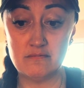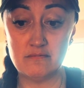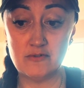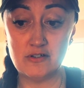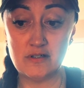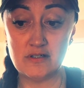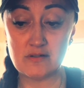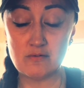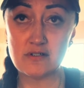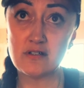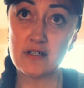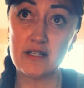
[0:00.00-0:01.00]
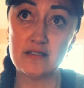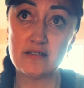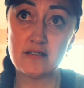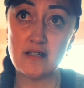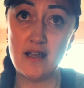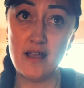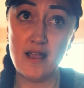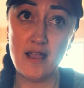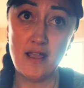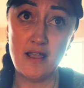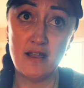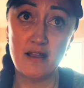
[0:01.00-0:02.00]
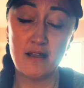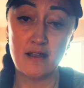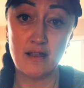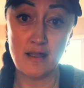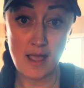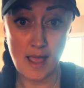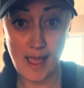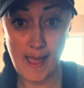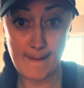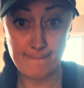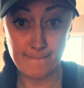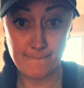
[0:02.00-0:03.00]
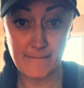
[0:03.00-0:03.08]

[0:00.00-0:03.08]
What else was I gonna say? I